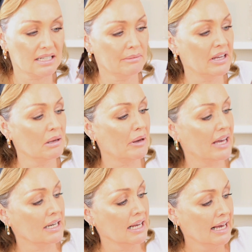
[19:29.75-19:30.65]
Damier
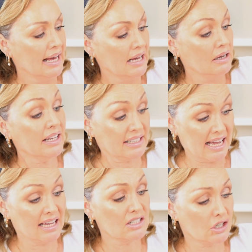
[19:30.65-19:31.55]
ebene, it
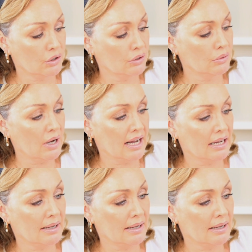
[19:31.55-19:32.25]
can too.